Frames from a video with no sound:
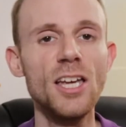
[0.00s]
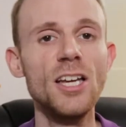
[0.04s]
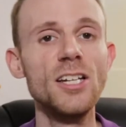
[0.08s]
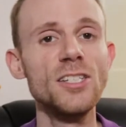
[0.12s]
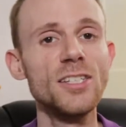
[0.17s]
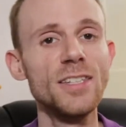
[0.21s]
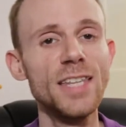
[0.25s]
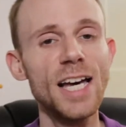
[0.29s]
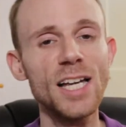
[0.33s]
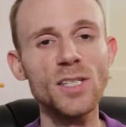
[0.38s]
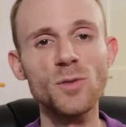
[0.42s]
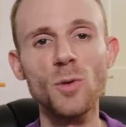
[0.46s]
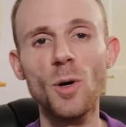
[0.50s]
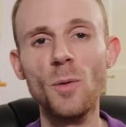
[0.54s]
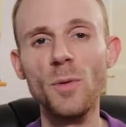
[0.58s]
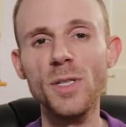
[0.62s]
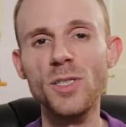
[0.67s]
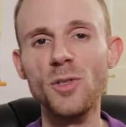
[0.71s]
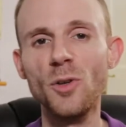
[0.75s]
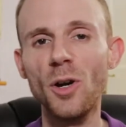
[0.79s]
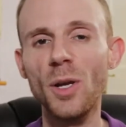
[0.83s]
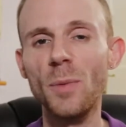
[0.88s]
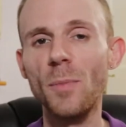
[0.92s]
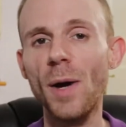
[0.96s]
So that's what we're
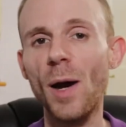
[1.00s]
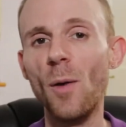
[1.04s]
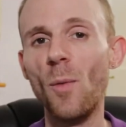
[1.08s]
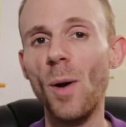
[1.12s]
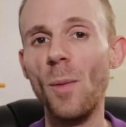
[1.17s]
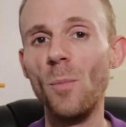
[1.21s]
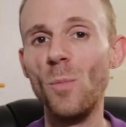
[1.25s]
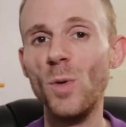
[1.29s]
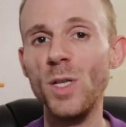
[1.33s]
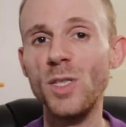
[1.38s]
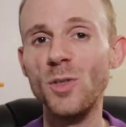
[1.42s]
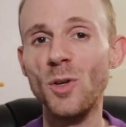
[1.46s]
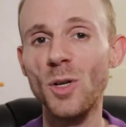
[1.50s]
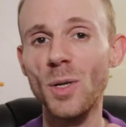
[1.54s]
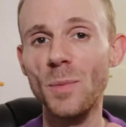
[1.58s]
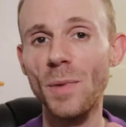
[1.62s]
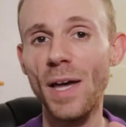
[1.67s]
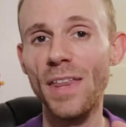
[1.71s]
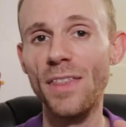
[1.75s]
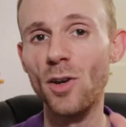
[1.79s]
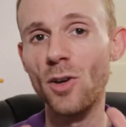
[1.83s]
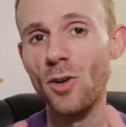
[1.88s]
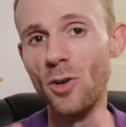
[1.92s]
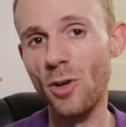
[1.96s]
talking about when we're talking
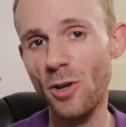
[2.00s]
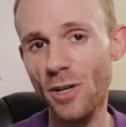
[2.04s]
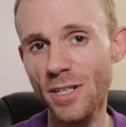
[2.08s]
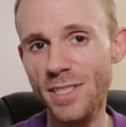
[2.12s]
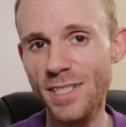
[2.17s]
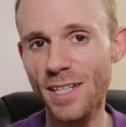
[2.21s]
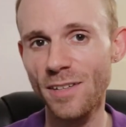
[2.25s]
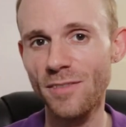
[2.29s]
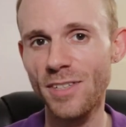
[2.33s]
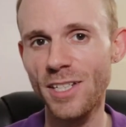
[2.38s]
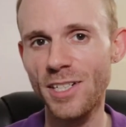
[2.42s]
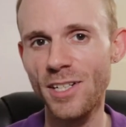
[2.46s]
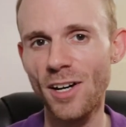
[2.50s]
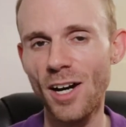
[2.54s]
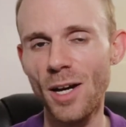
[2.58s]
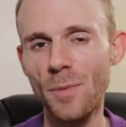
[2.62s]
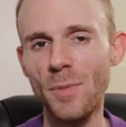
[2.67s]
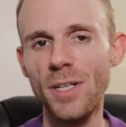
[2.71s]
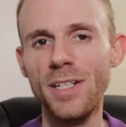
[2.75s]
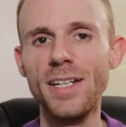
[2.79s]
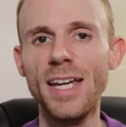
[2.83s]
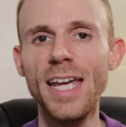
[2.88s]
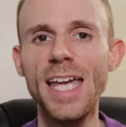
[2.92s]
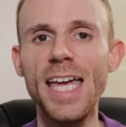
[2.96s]
about the cut of the
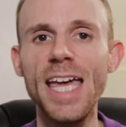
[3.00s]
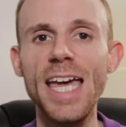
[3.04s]
diamond.